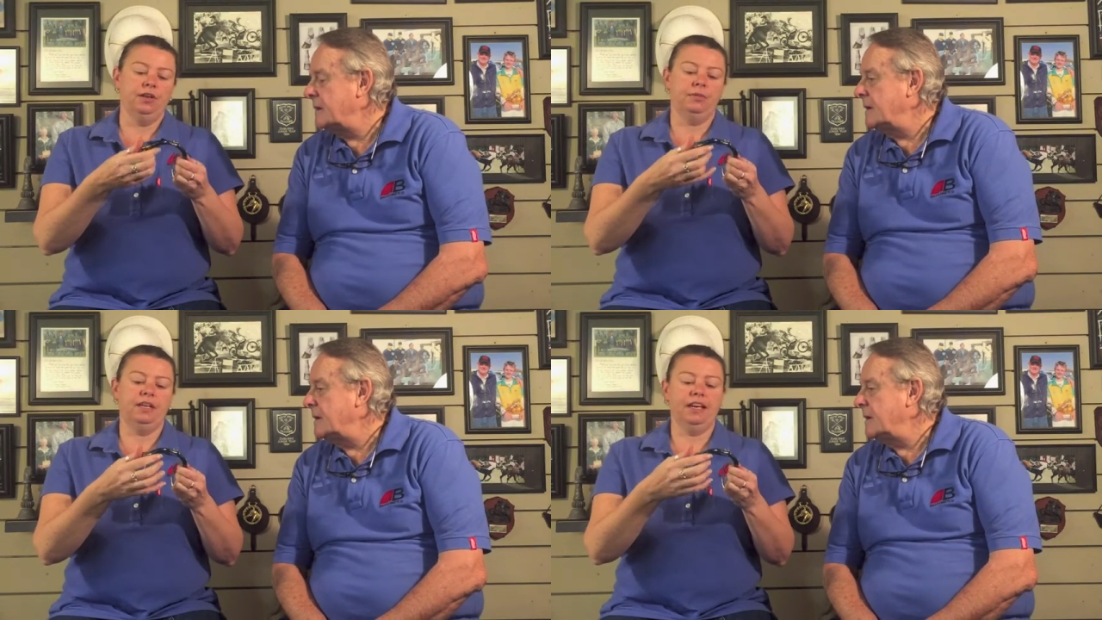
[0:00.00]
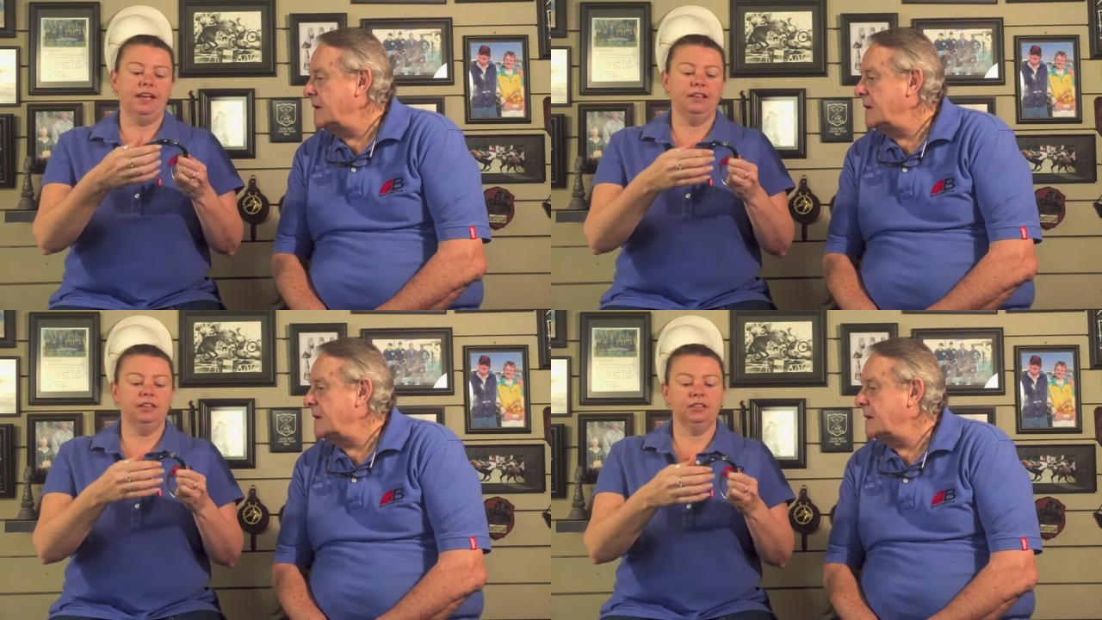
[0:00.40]
Speaker 1: We
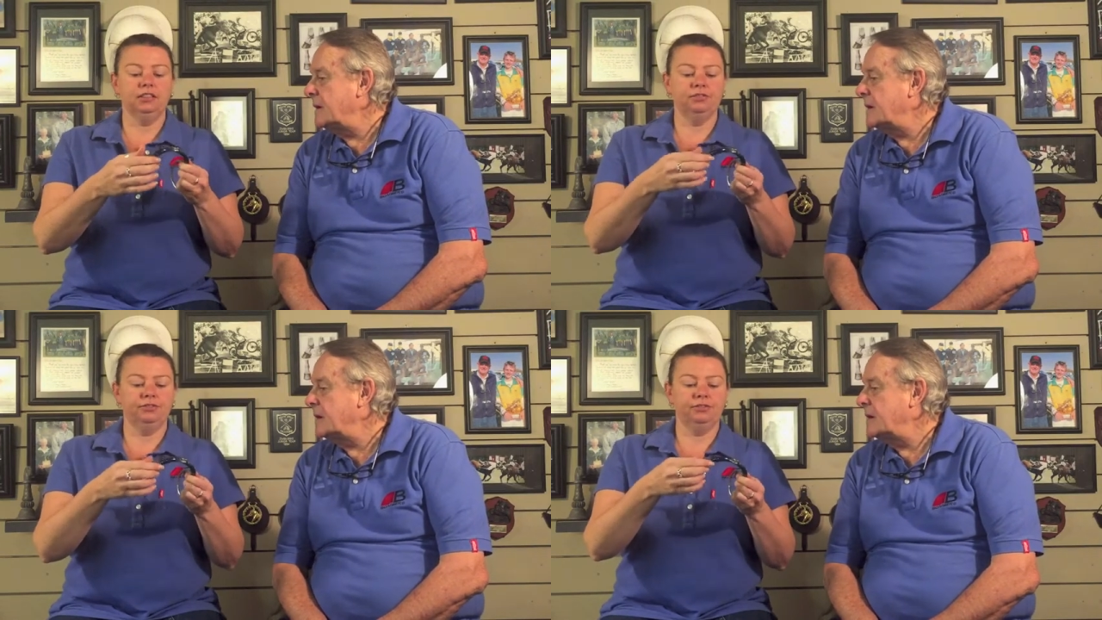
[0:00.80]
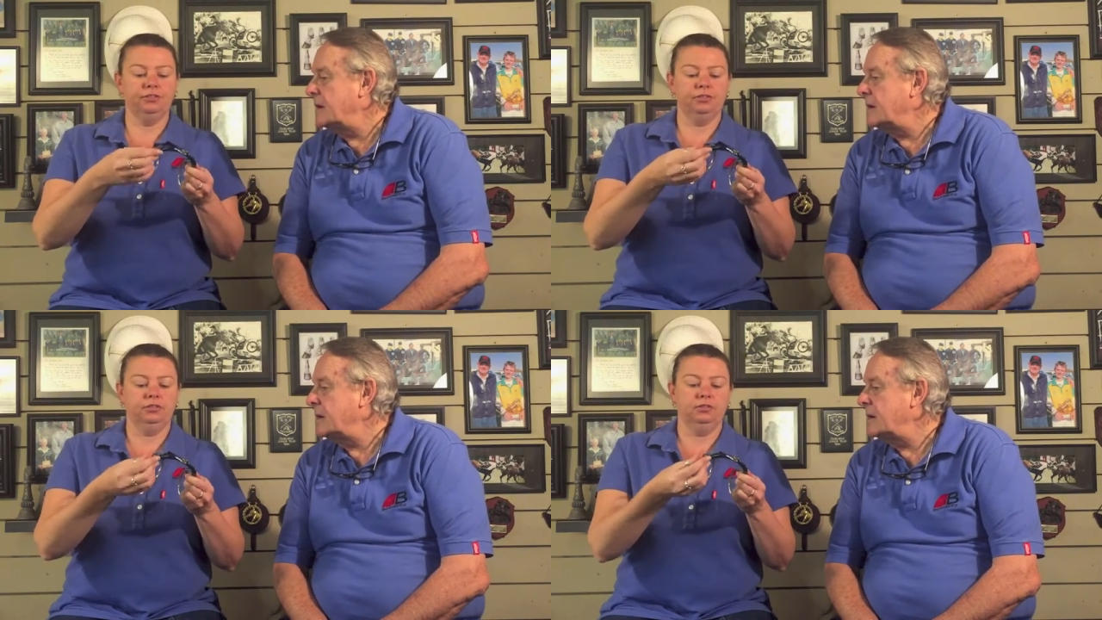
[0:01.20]
have
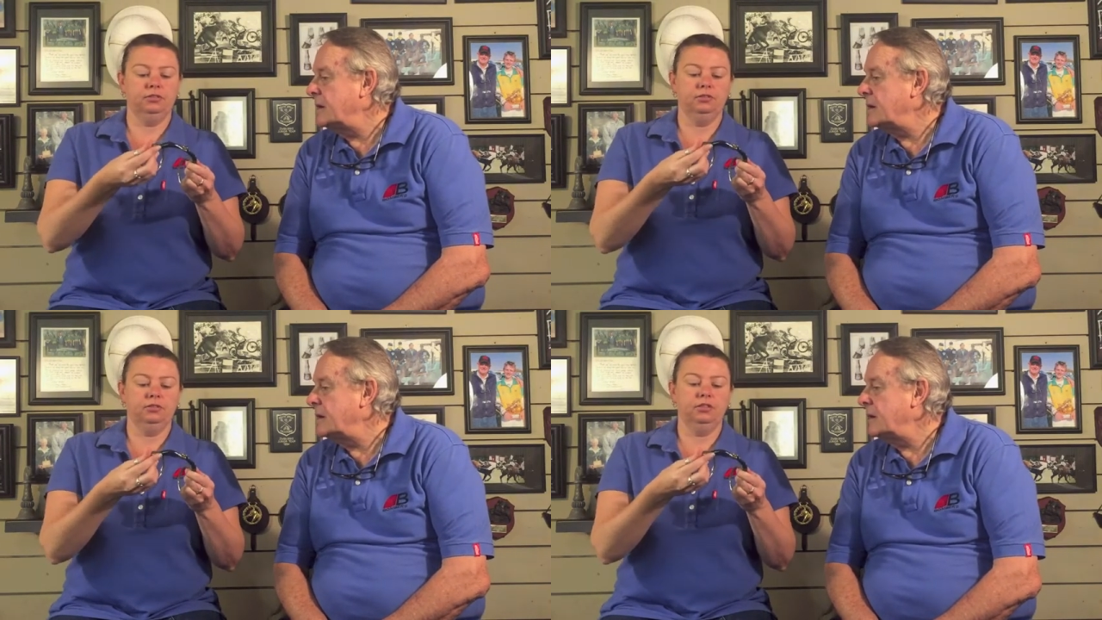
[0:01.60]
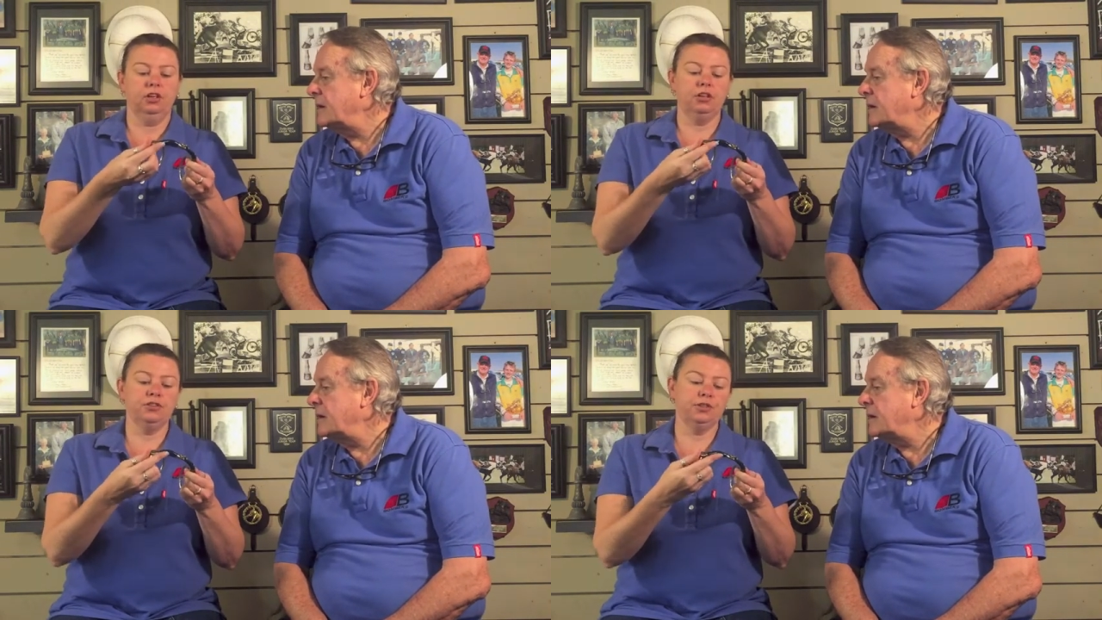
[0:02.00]

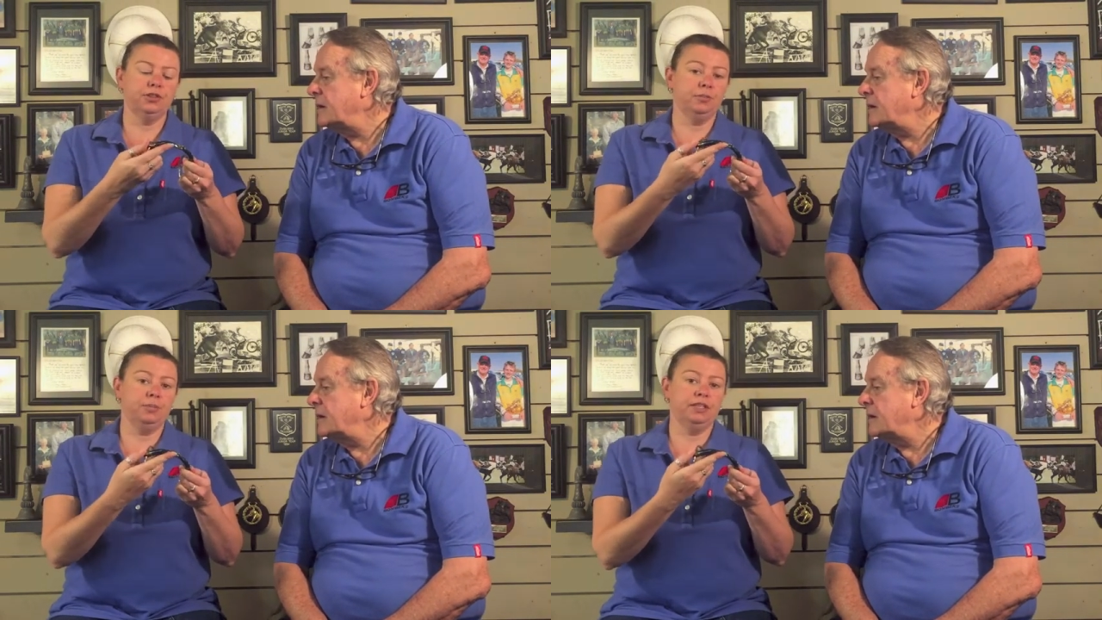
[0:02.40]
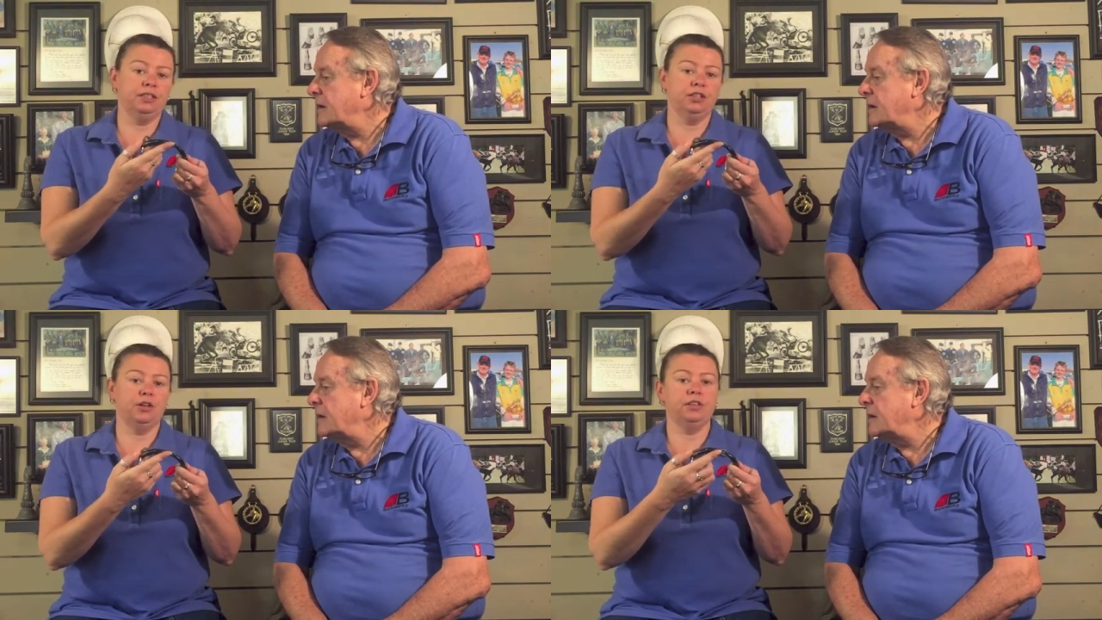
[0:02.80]
contoured the bit
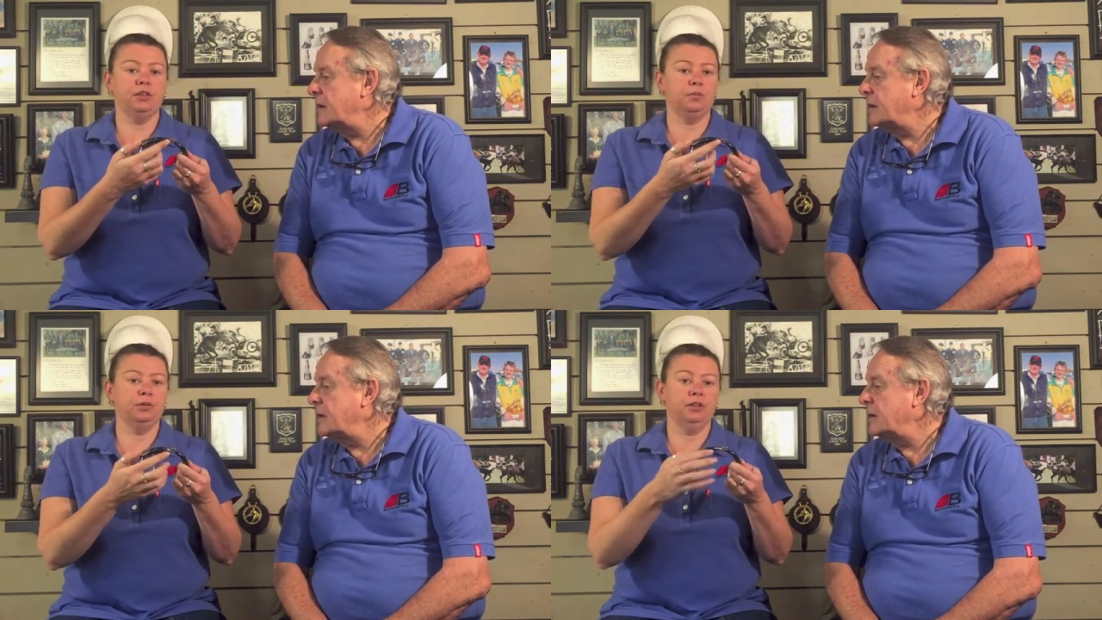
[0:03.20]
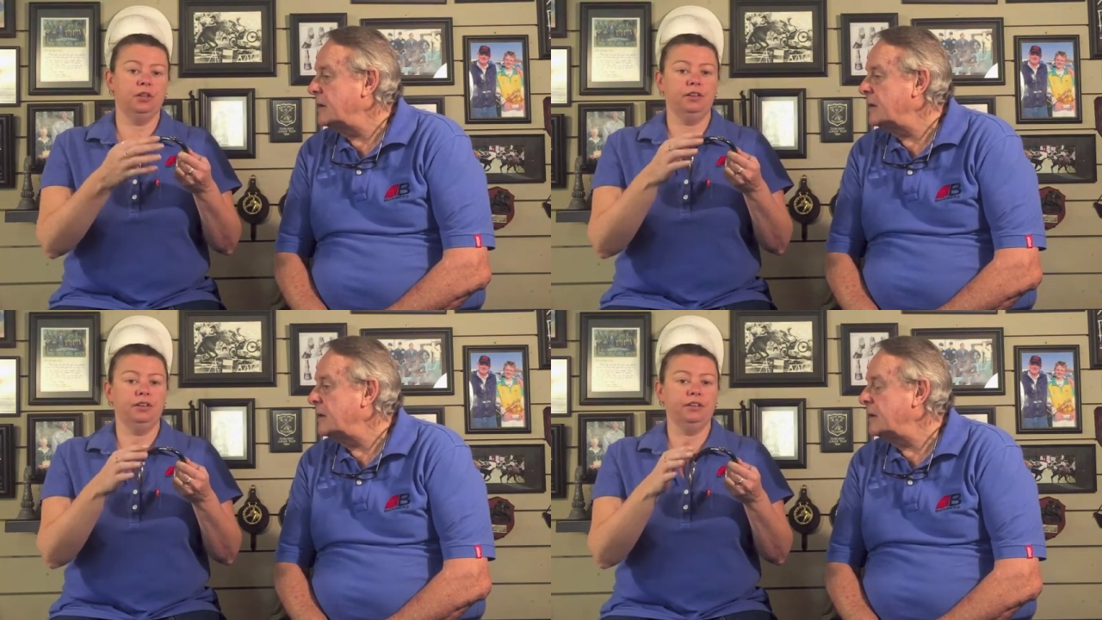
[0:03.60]
so that it will
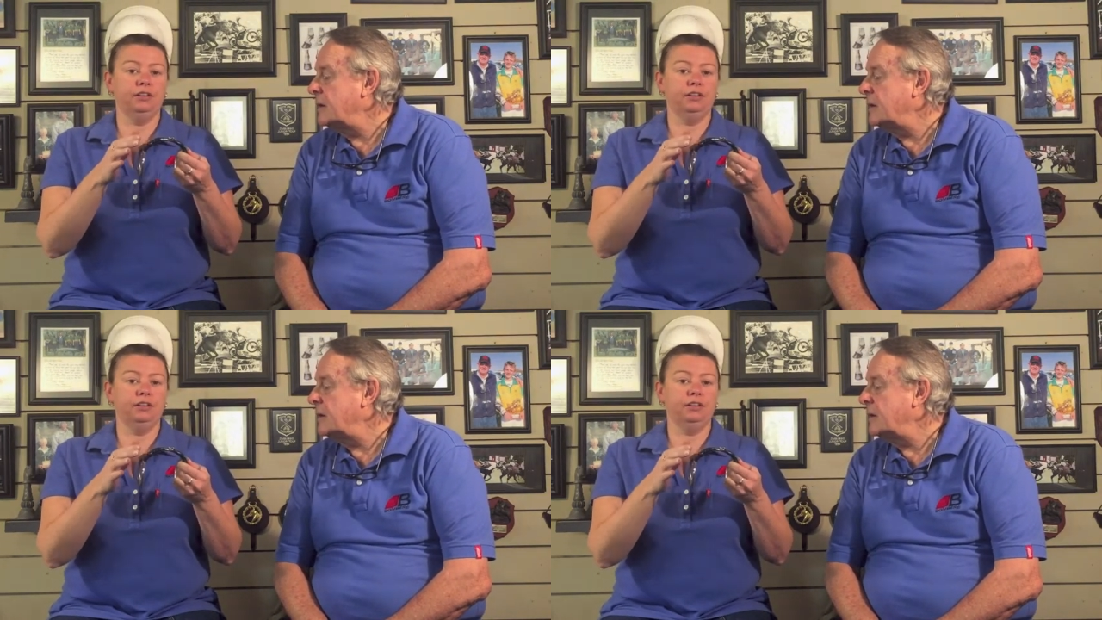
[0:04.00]
go